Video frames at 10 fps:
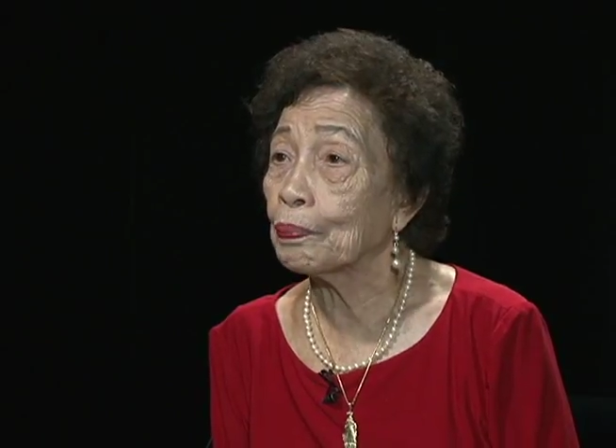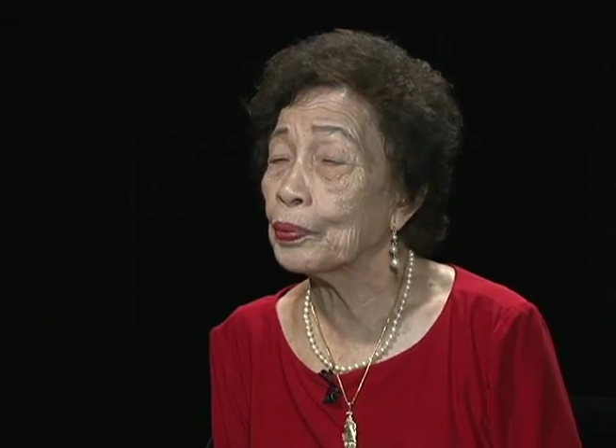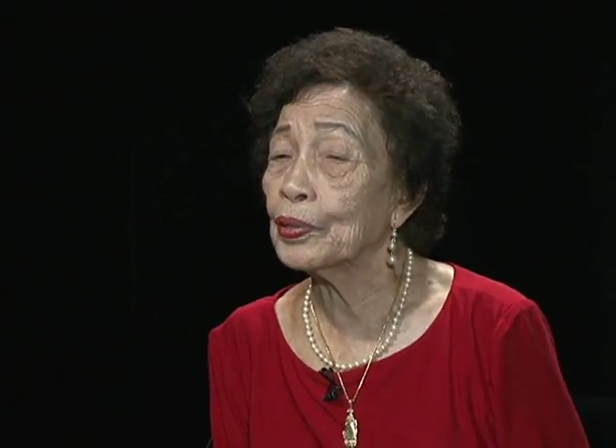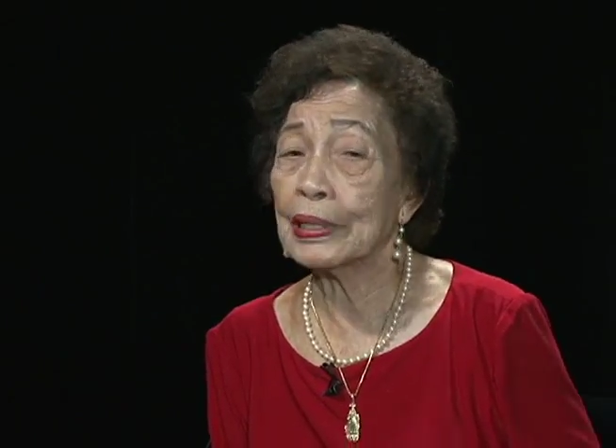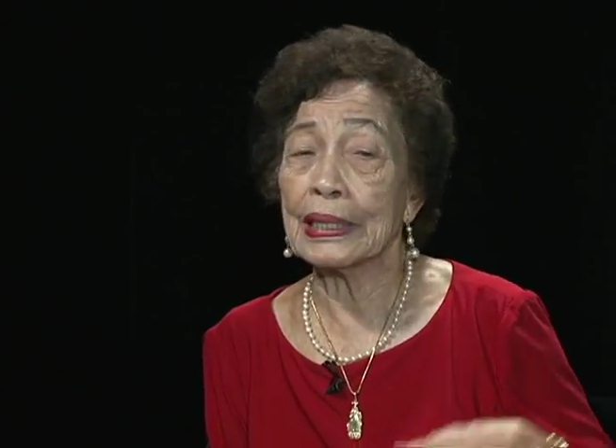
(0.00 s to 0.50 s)

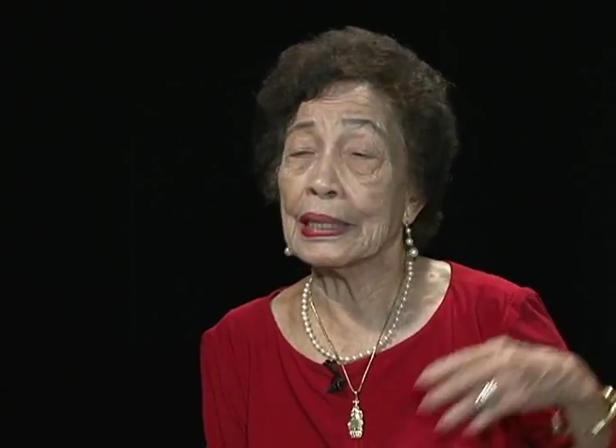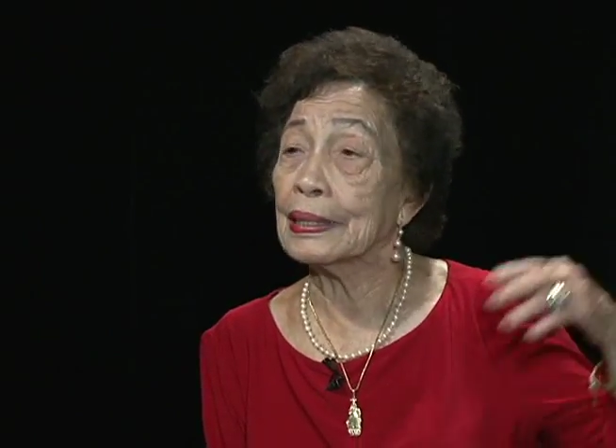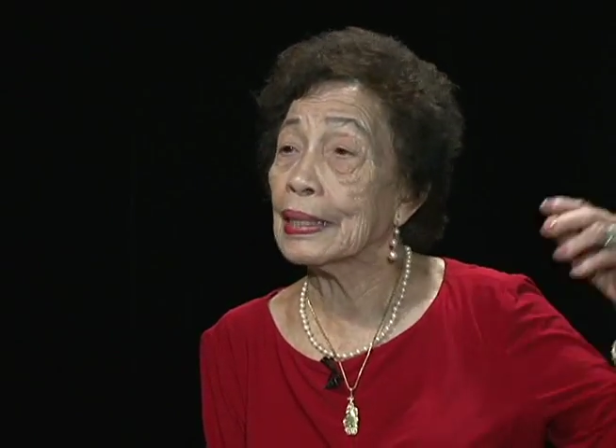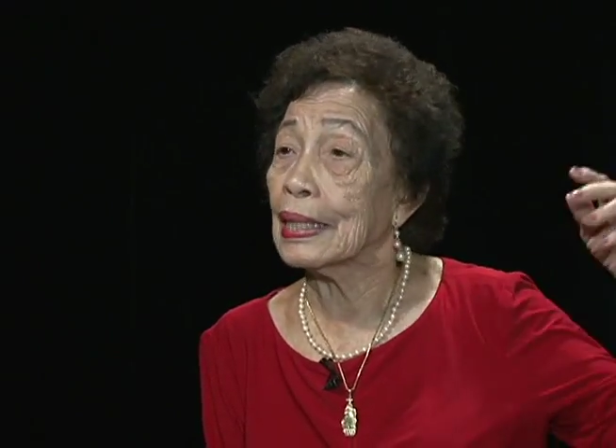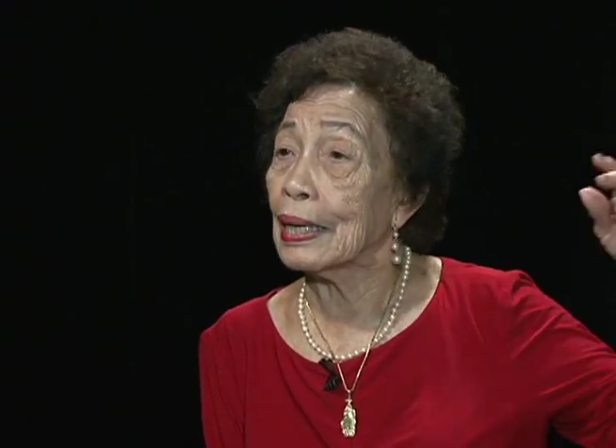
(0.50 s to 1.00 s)
put
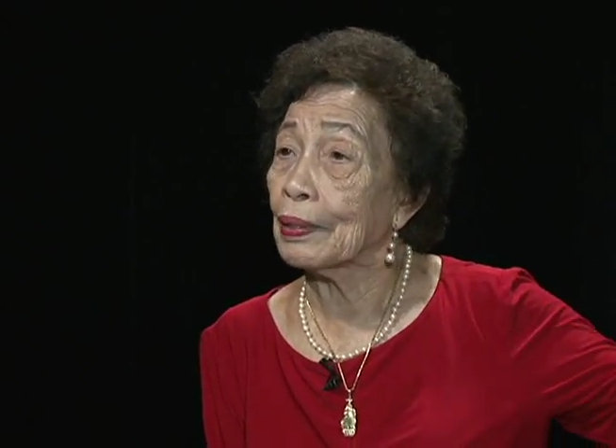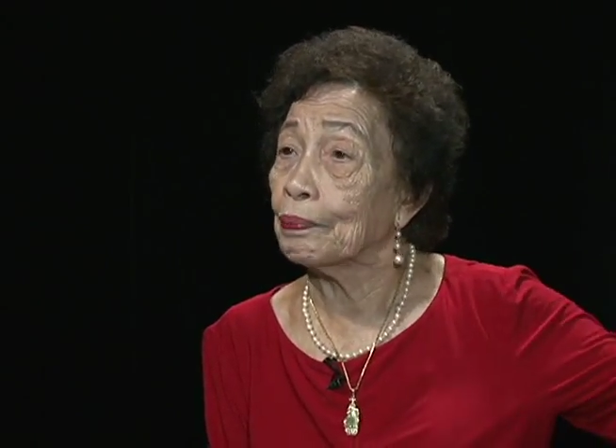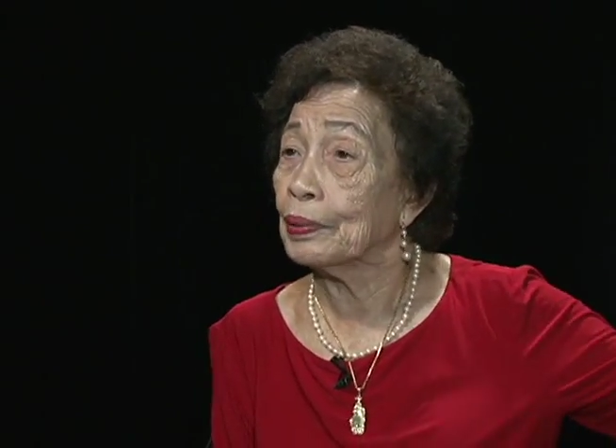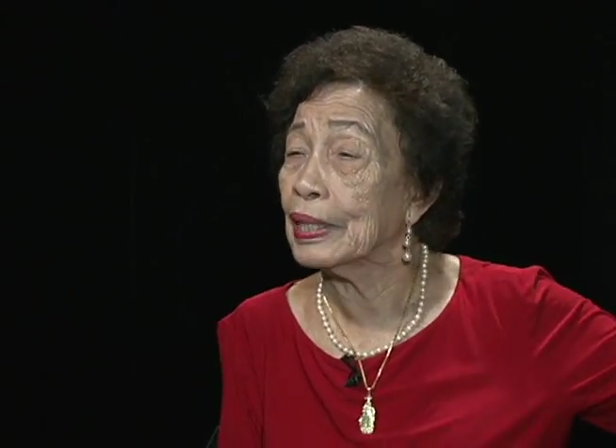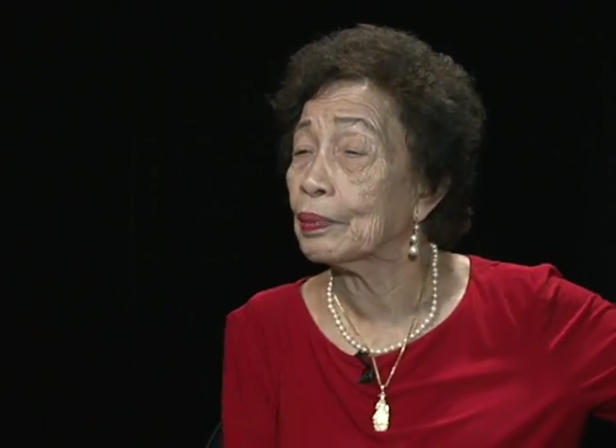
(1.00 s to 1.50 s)
in the
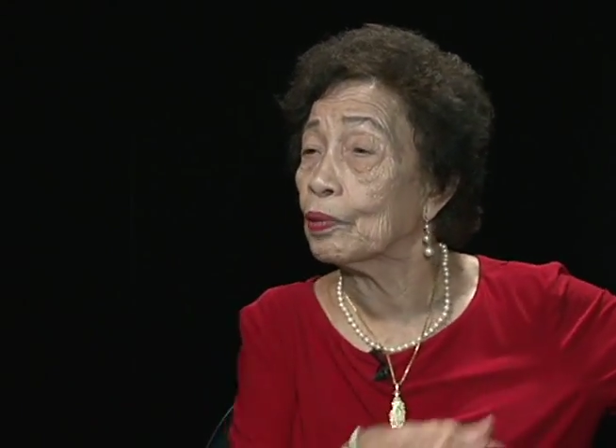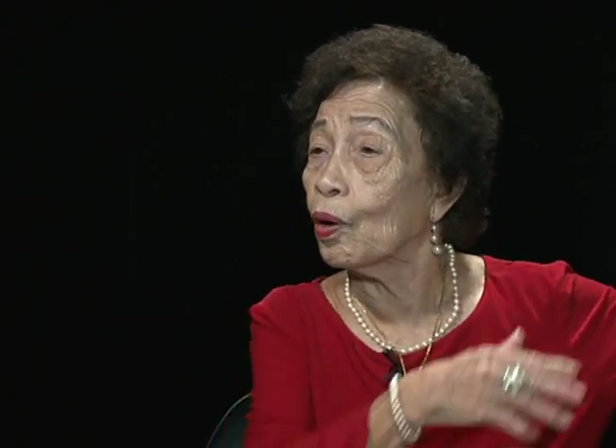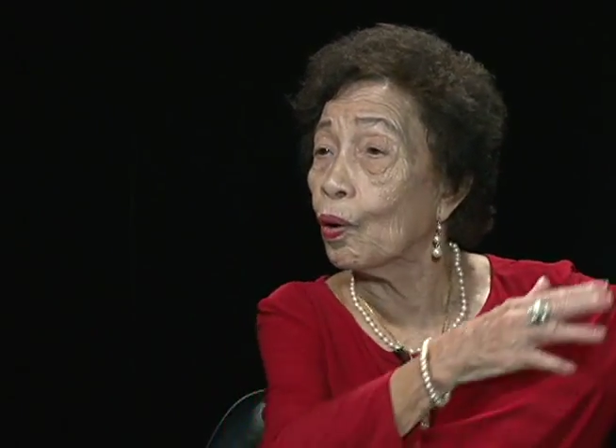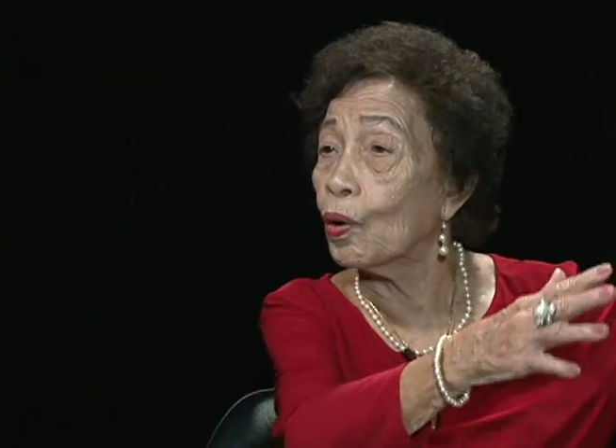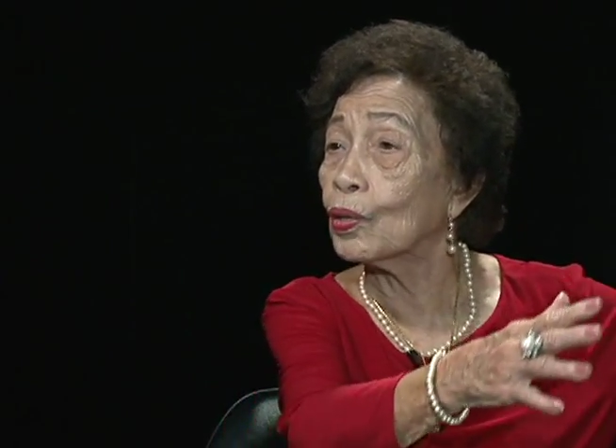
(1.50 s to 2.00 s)
big
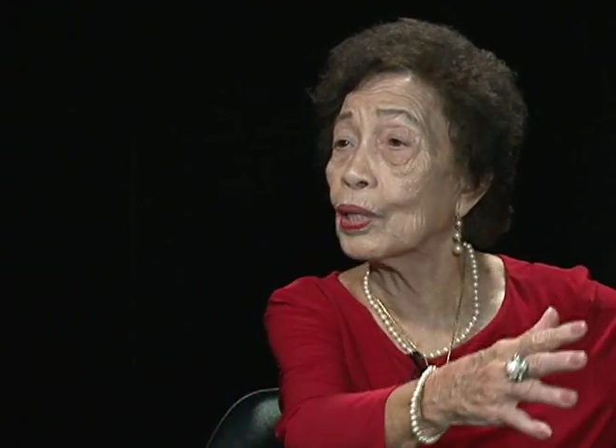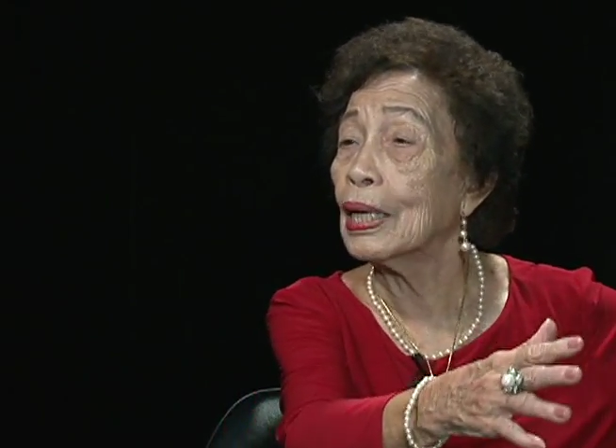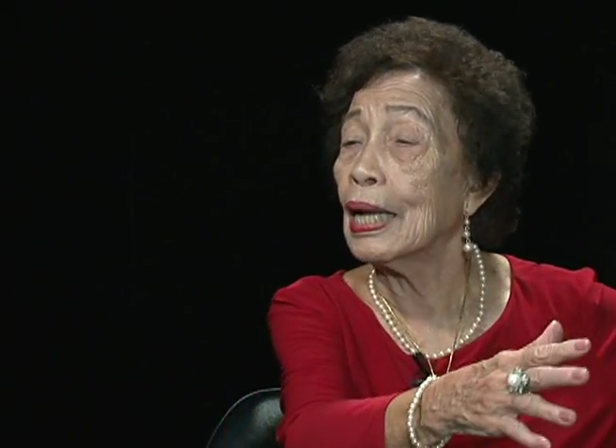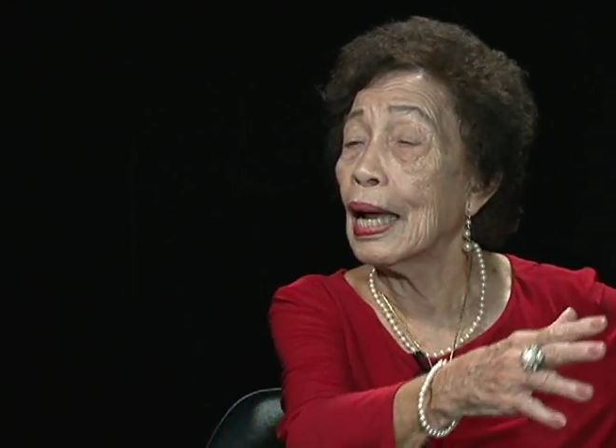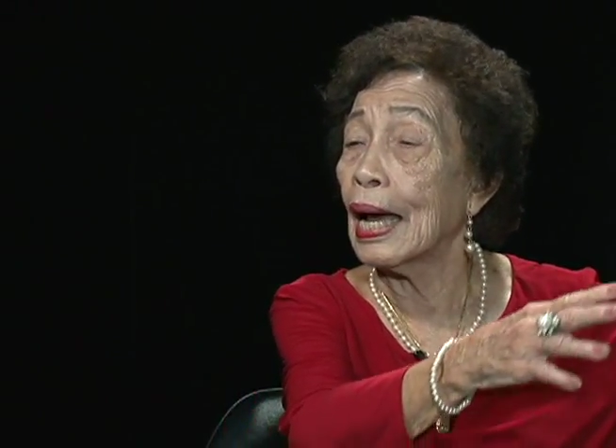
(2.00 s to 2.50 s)
hole
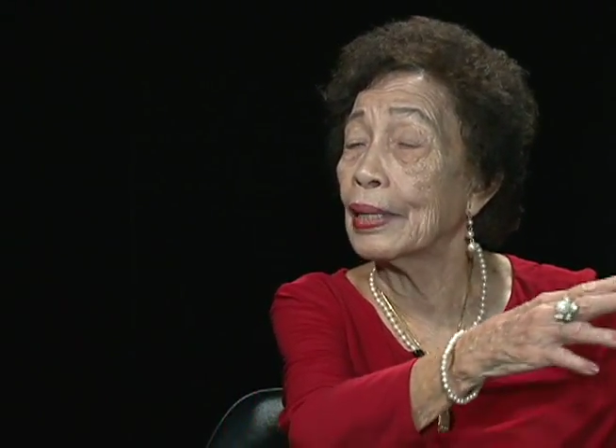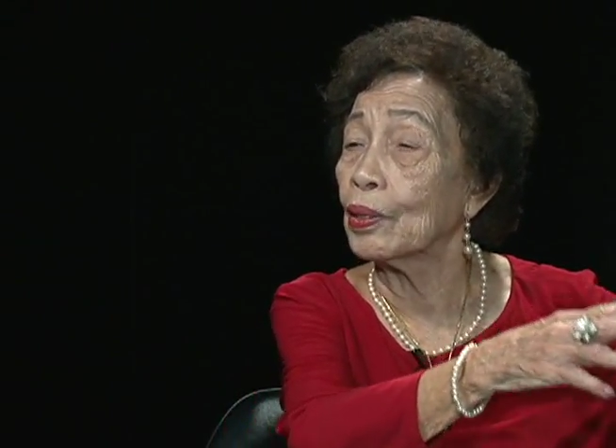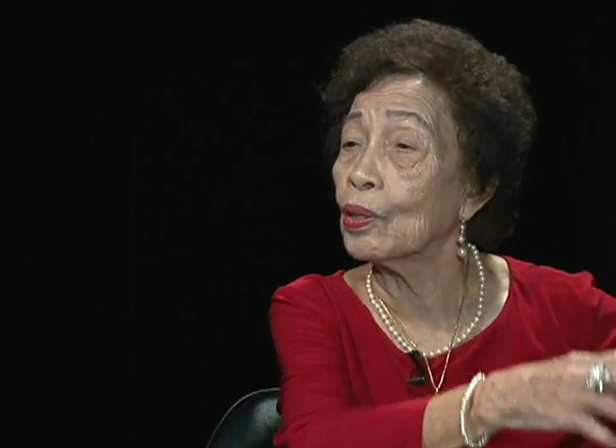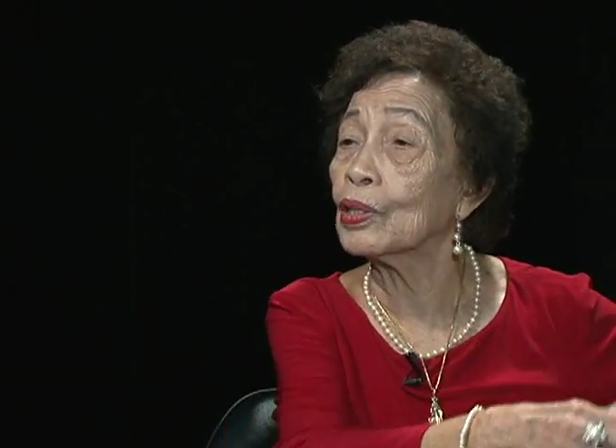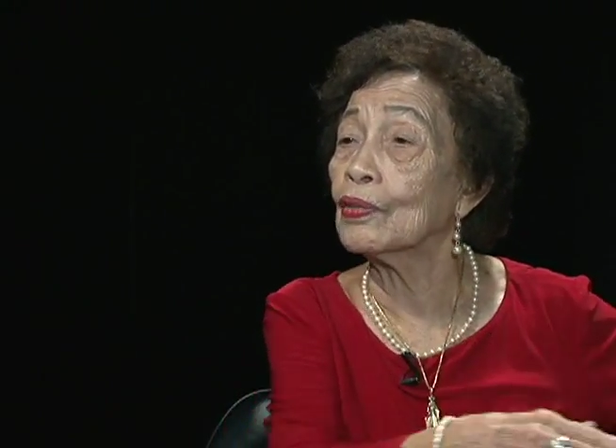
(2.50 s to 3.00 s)
and
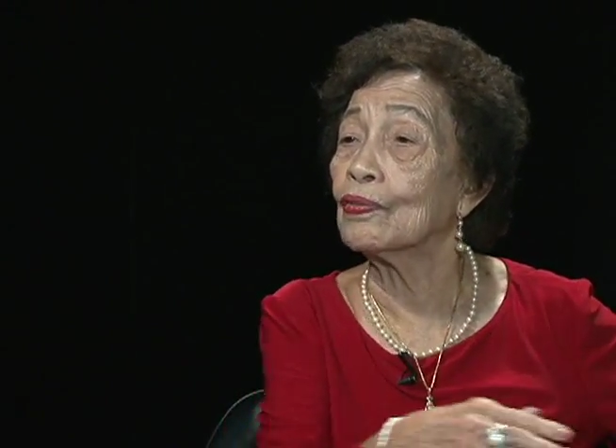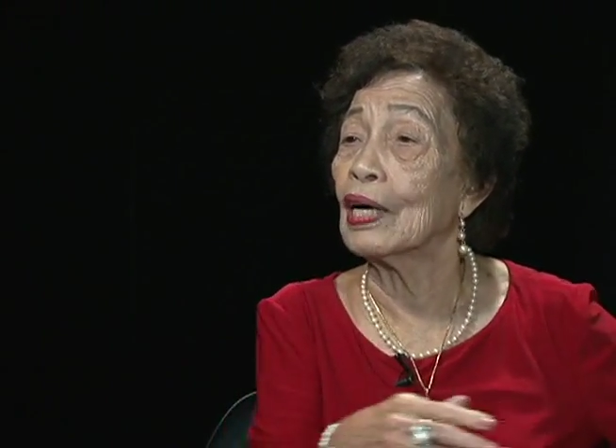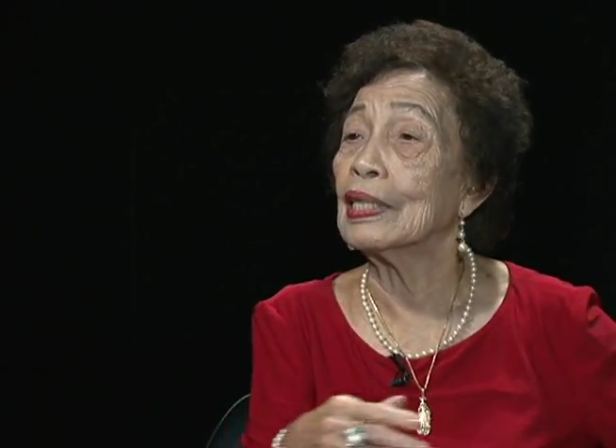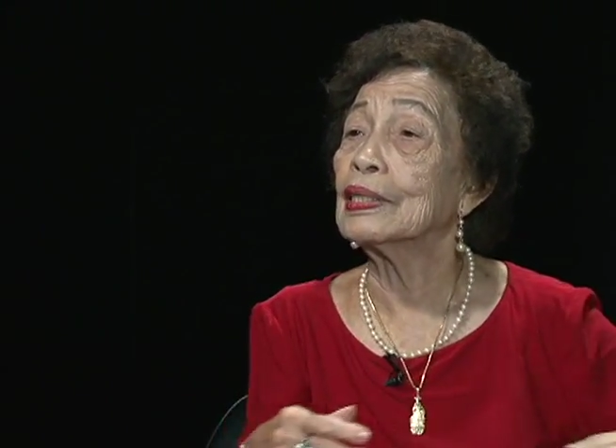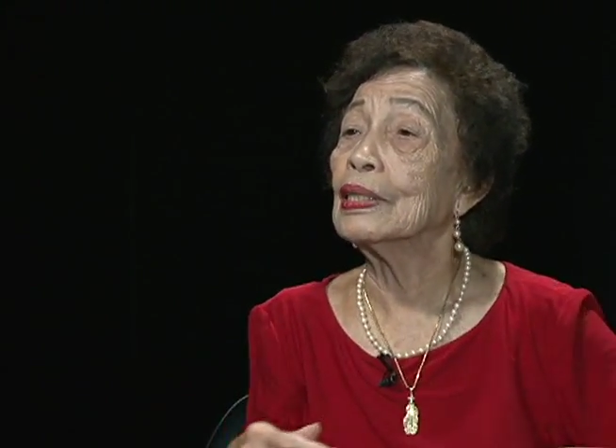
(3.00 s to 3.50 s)
all of us,